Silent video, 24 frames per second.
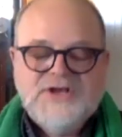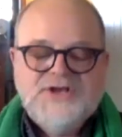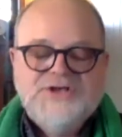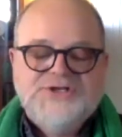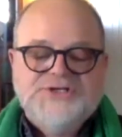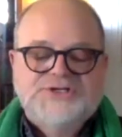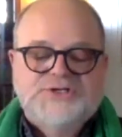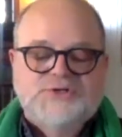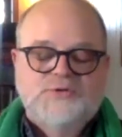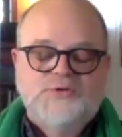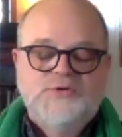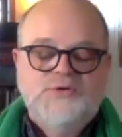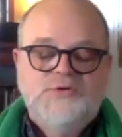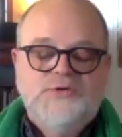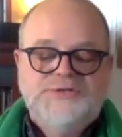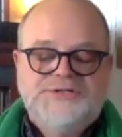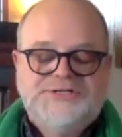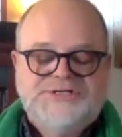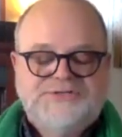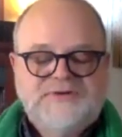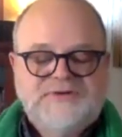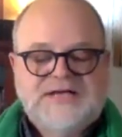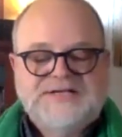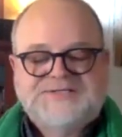
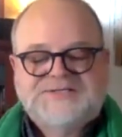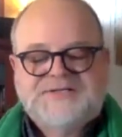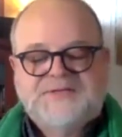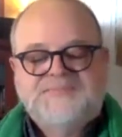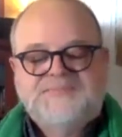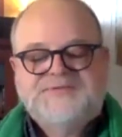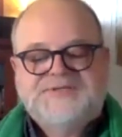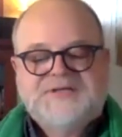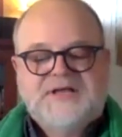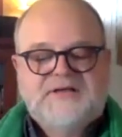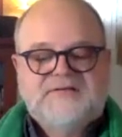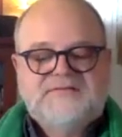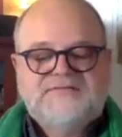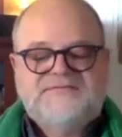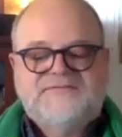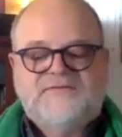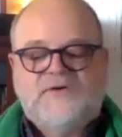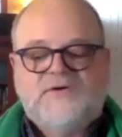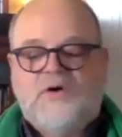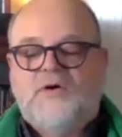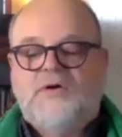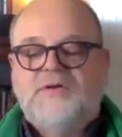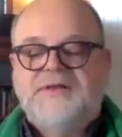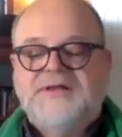Scrooge dressed himself
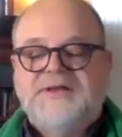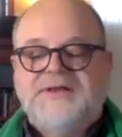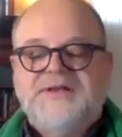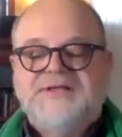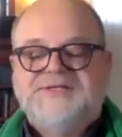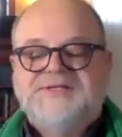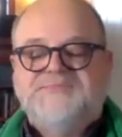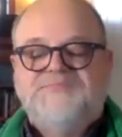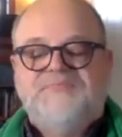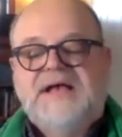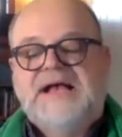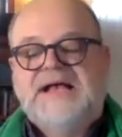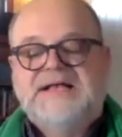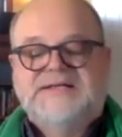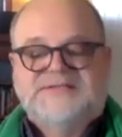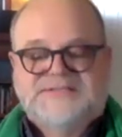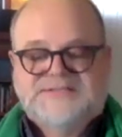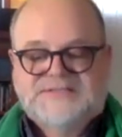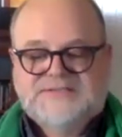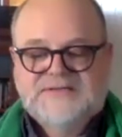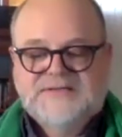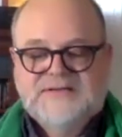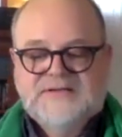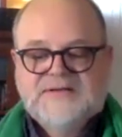all in his
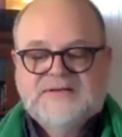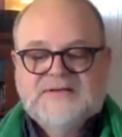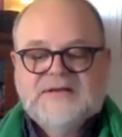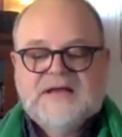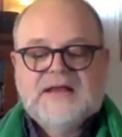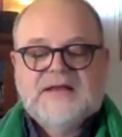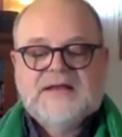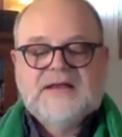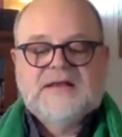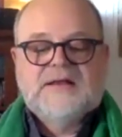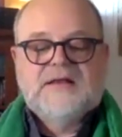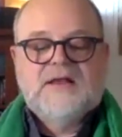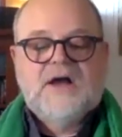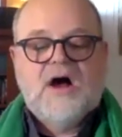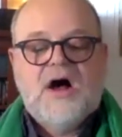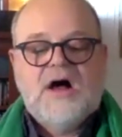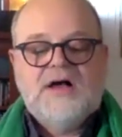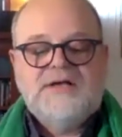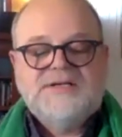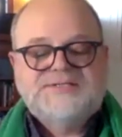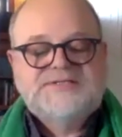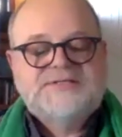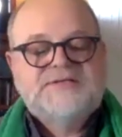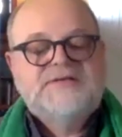best, and at
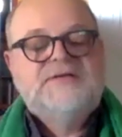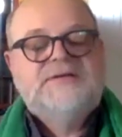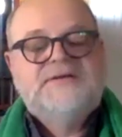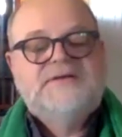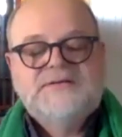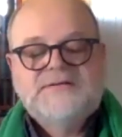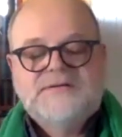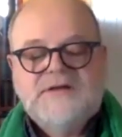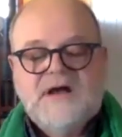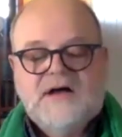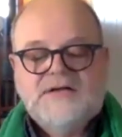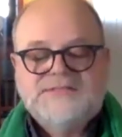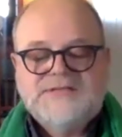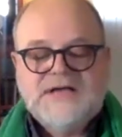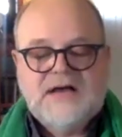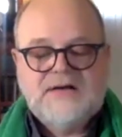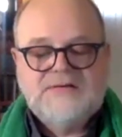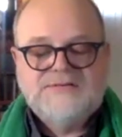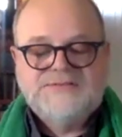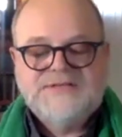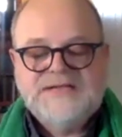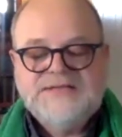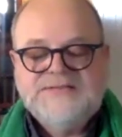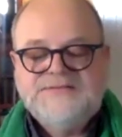last got
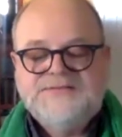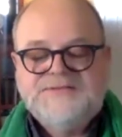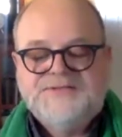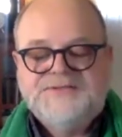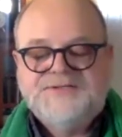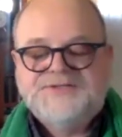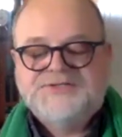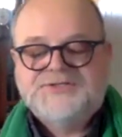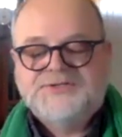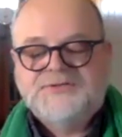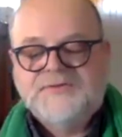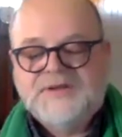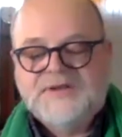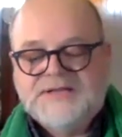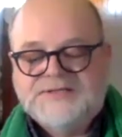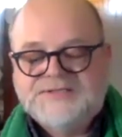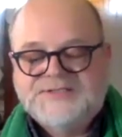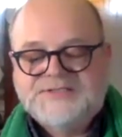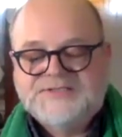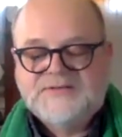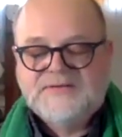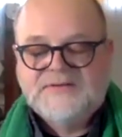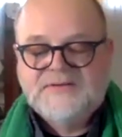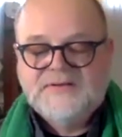out into the
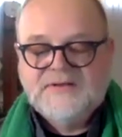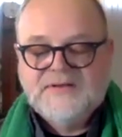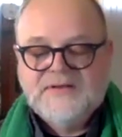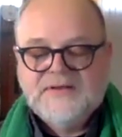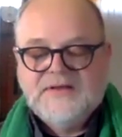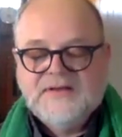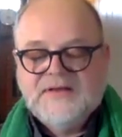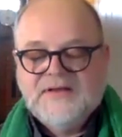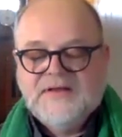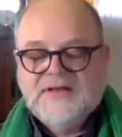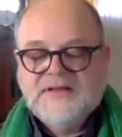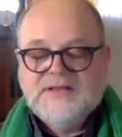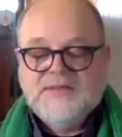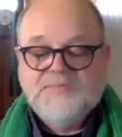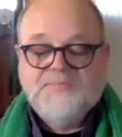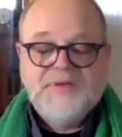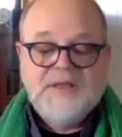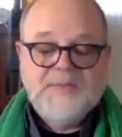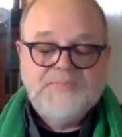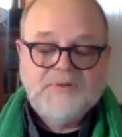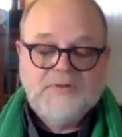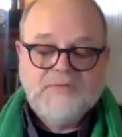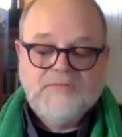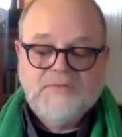streets. The
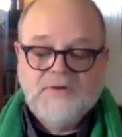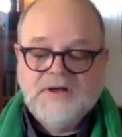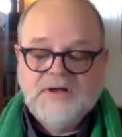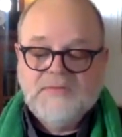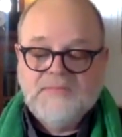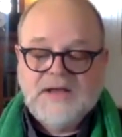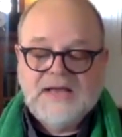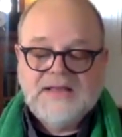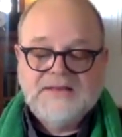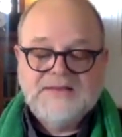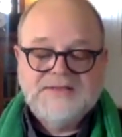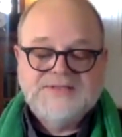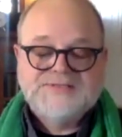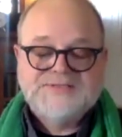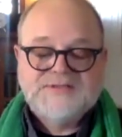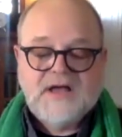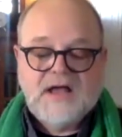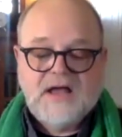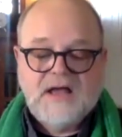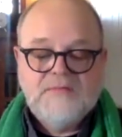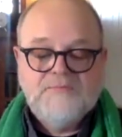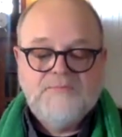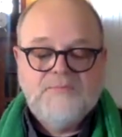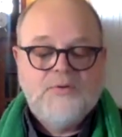people were by this
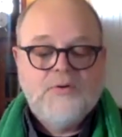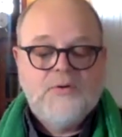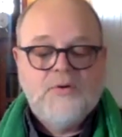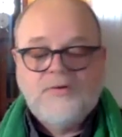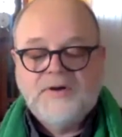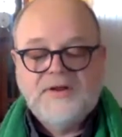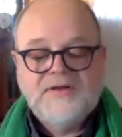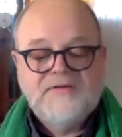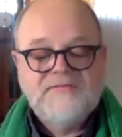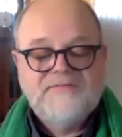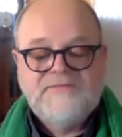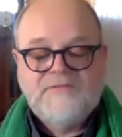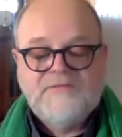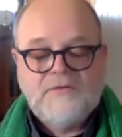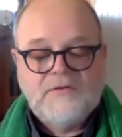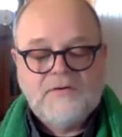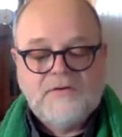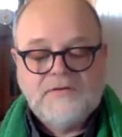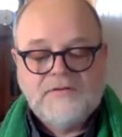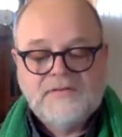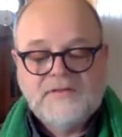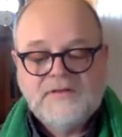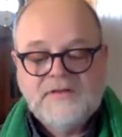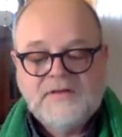time pouring
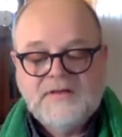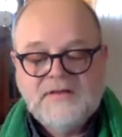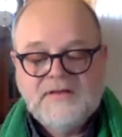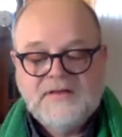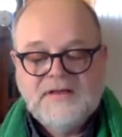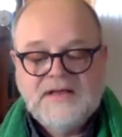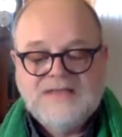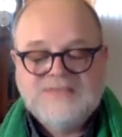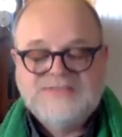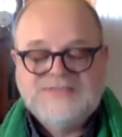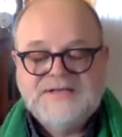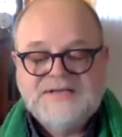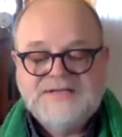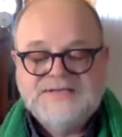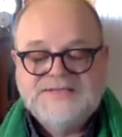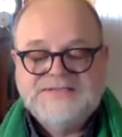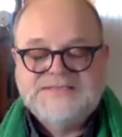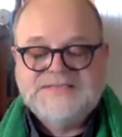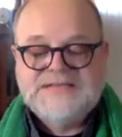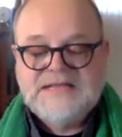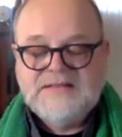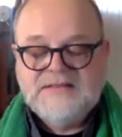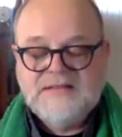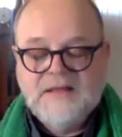forth, as he had
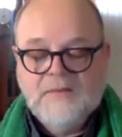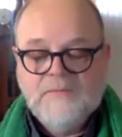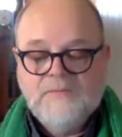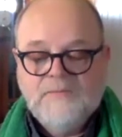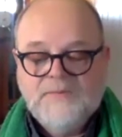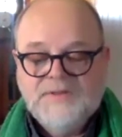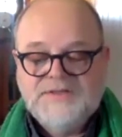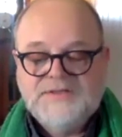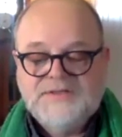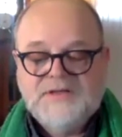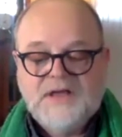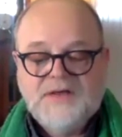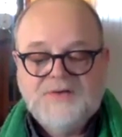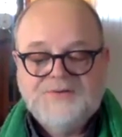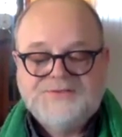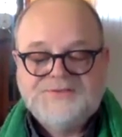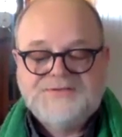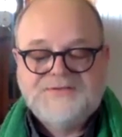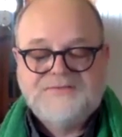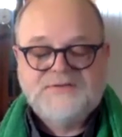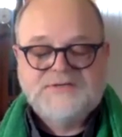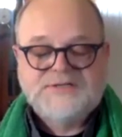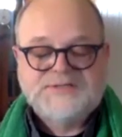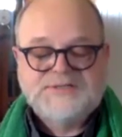seen them with the ghost
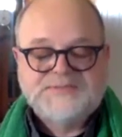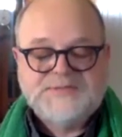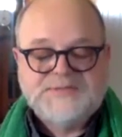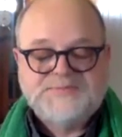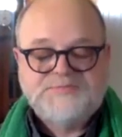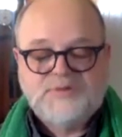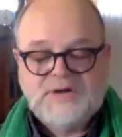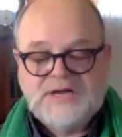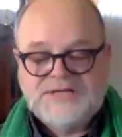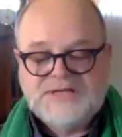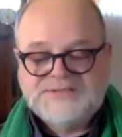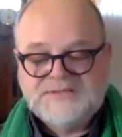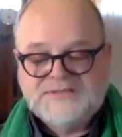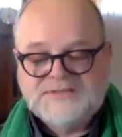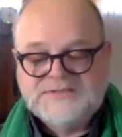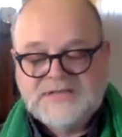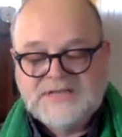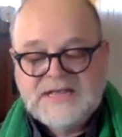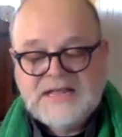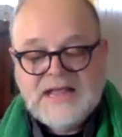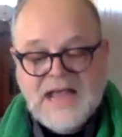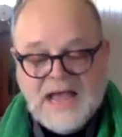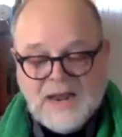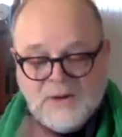of Christmas present,
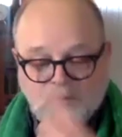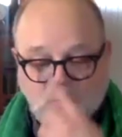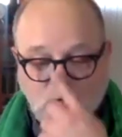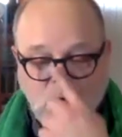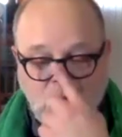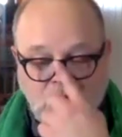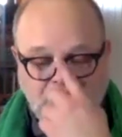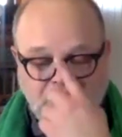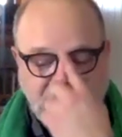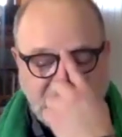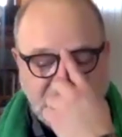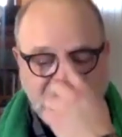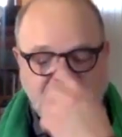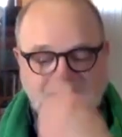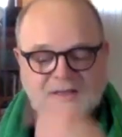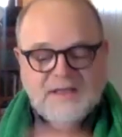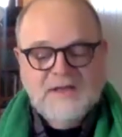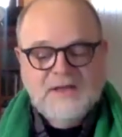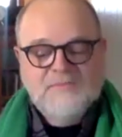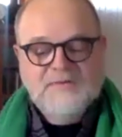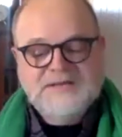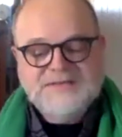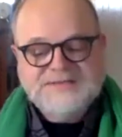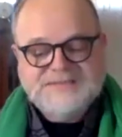and walking
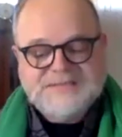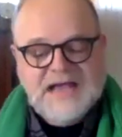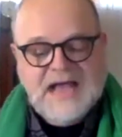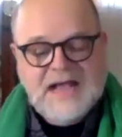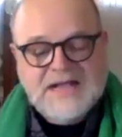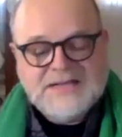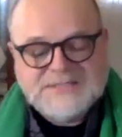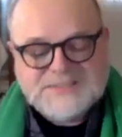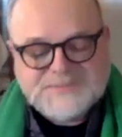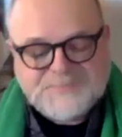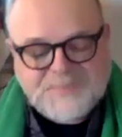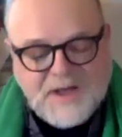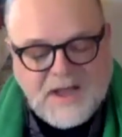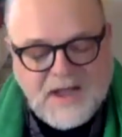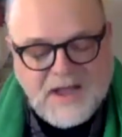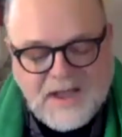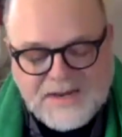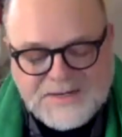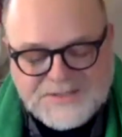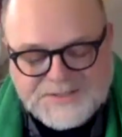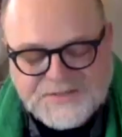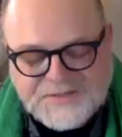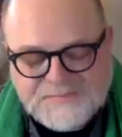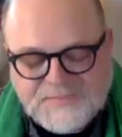with his hands
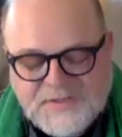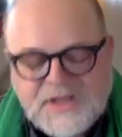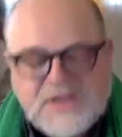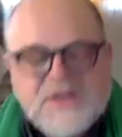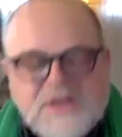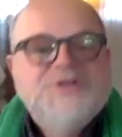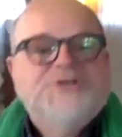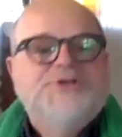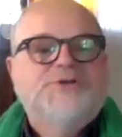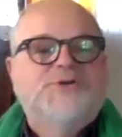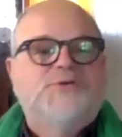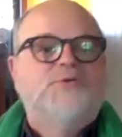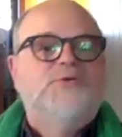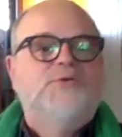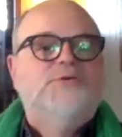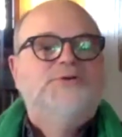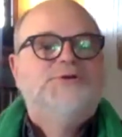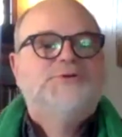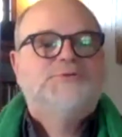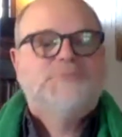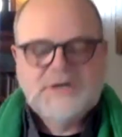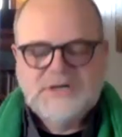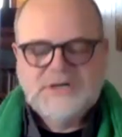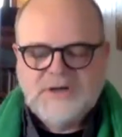behind him,
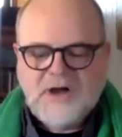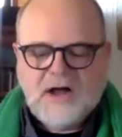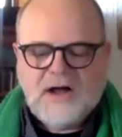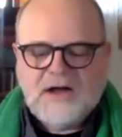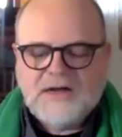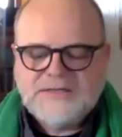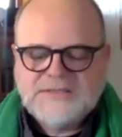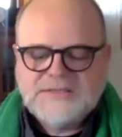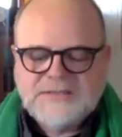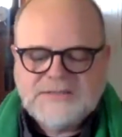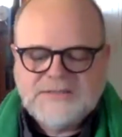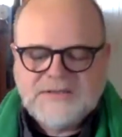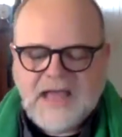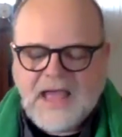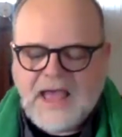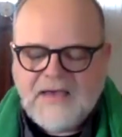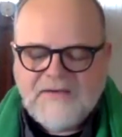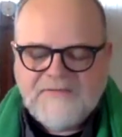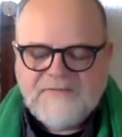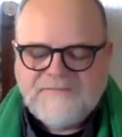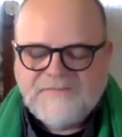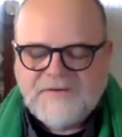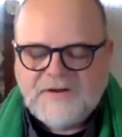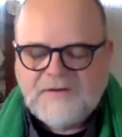Scrooge regarded
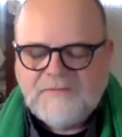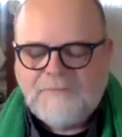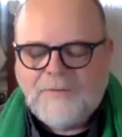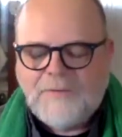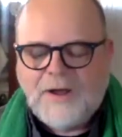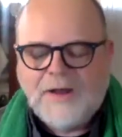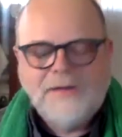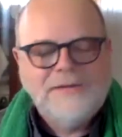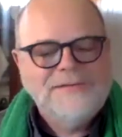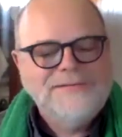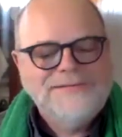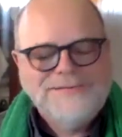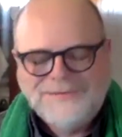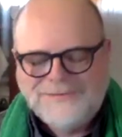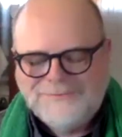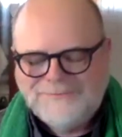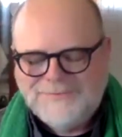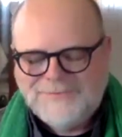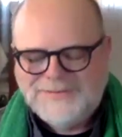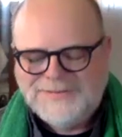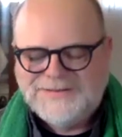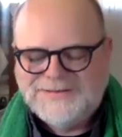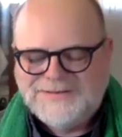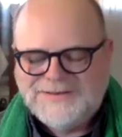every one
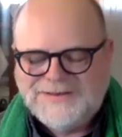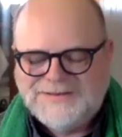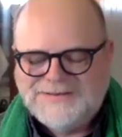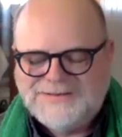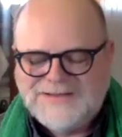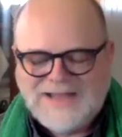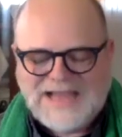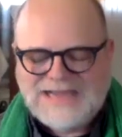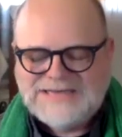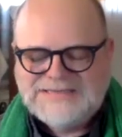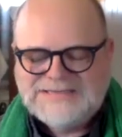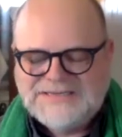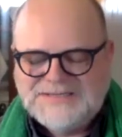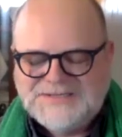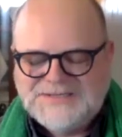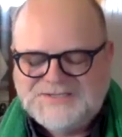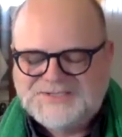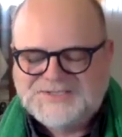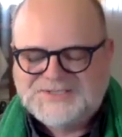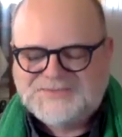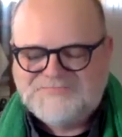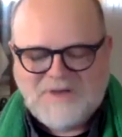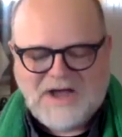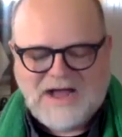with a delighted
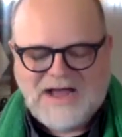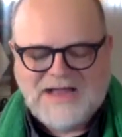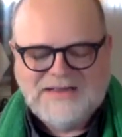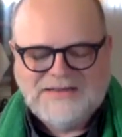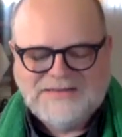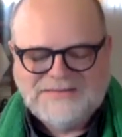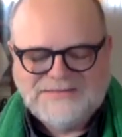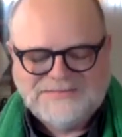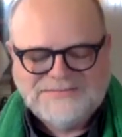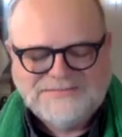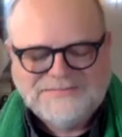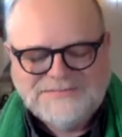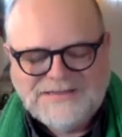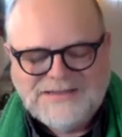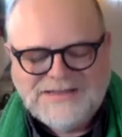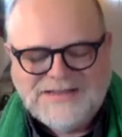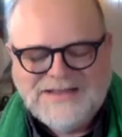smile.